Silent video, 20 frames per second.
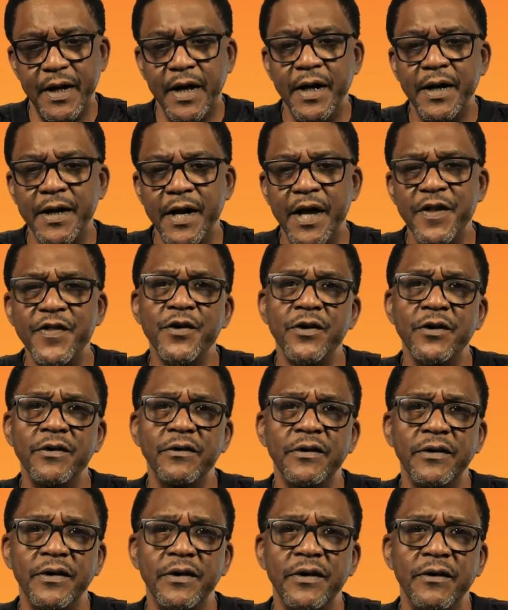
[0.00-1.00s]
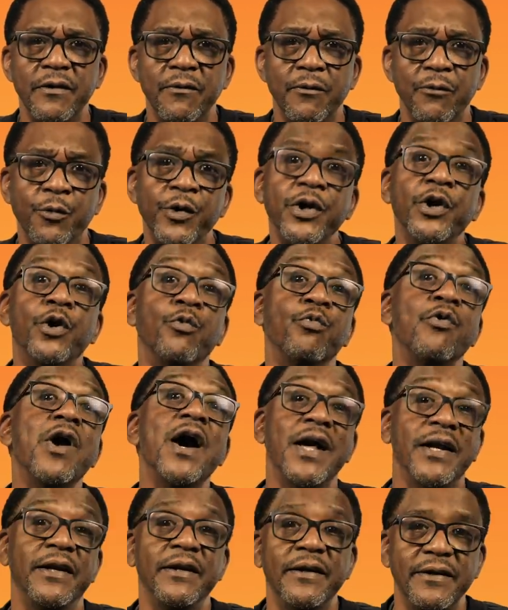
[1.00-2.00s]
another real
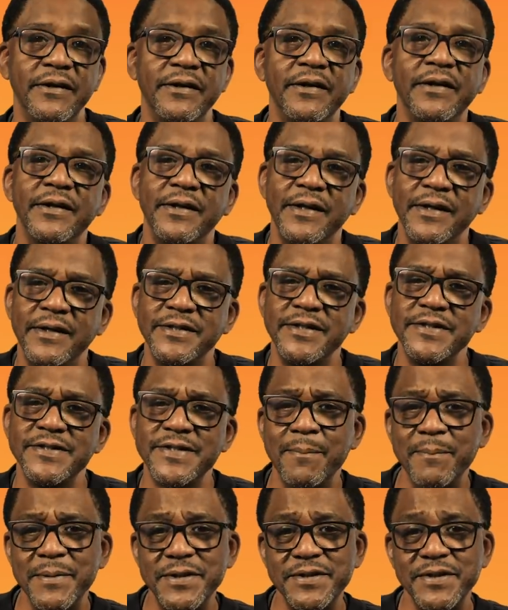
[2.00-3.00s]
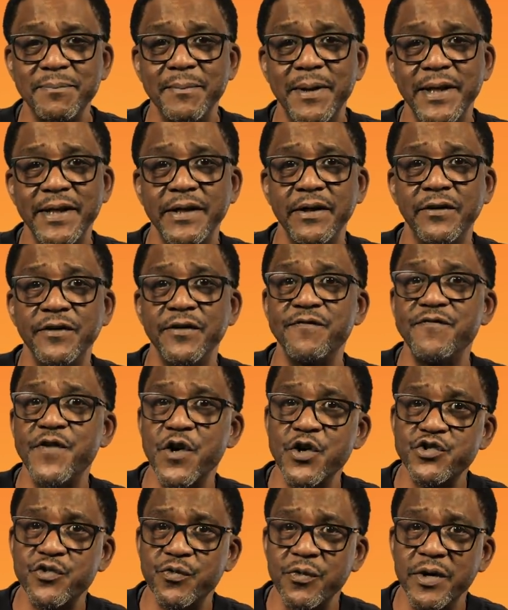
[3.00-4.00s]
run. And since I missed the money on the
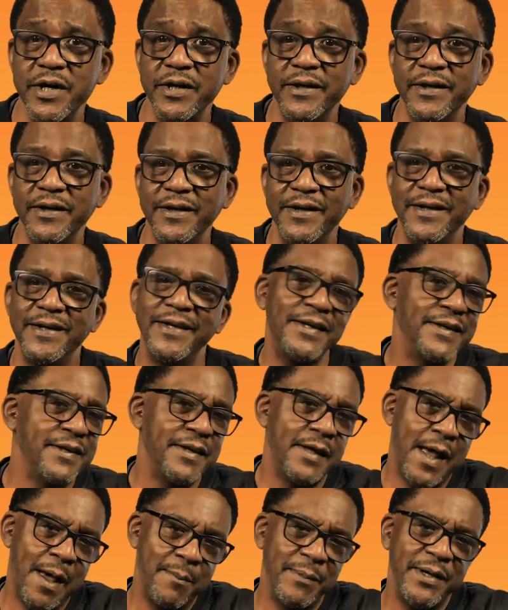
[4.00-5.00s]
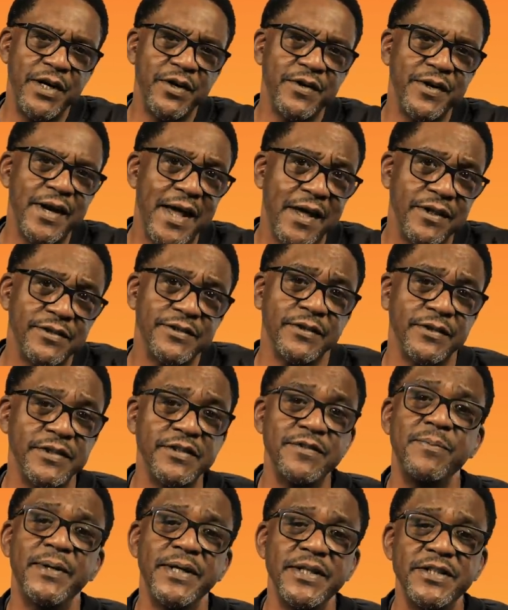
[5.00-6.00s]
first run, I'm here now. So
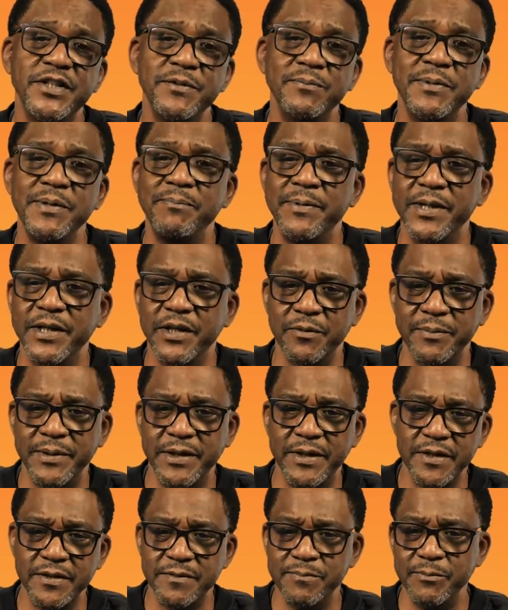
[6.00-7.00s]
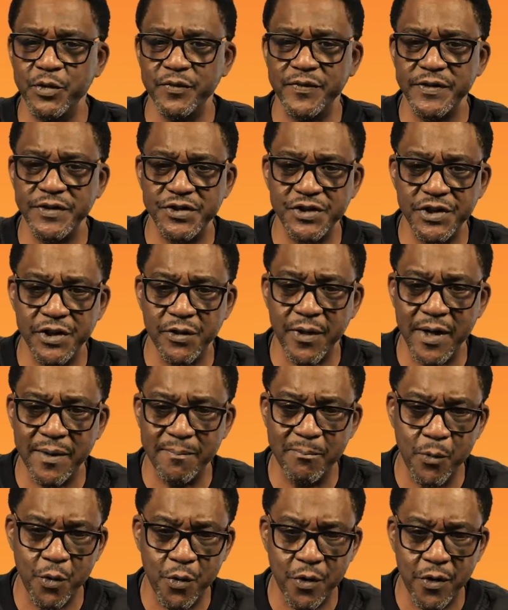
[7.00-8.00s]
this money should be bigger because movies
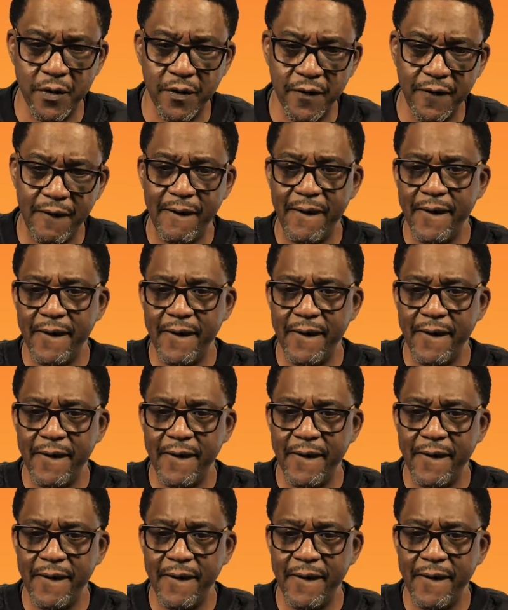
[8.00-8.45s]
generate more